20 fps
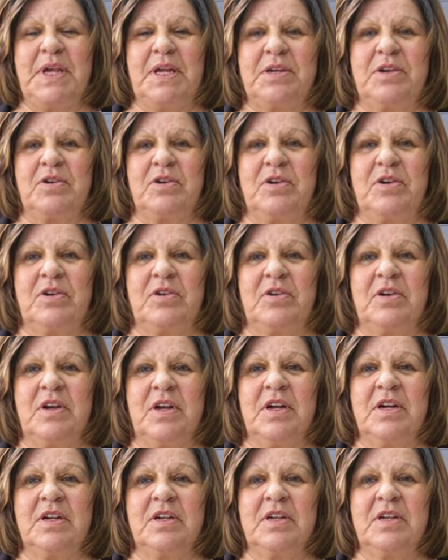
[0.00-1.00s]
Center
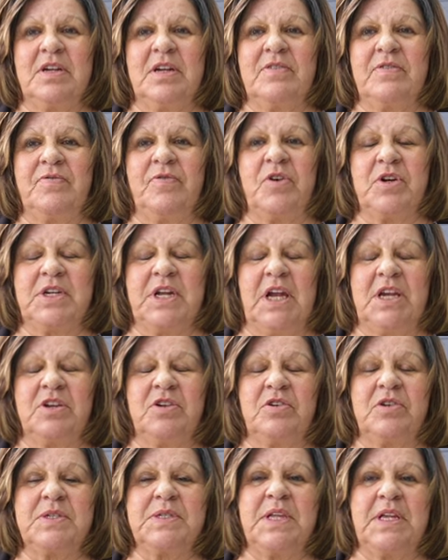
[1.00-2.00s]
for 10
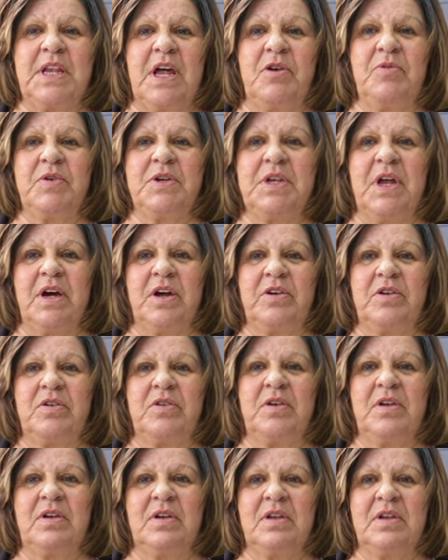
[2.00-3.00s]
years, then I
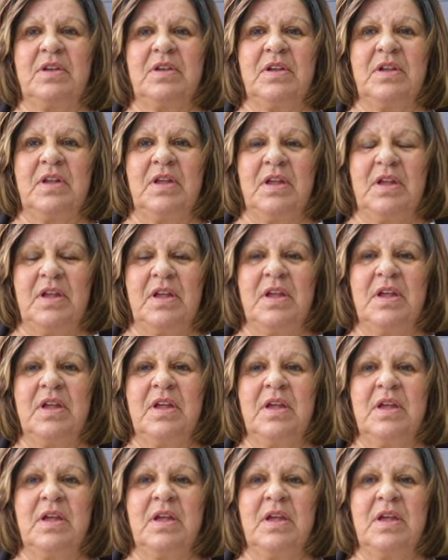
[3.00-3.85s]
retired. And what did you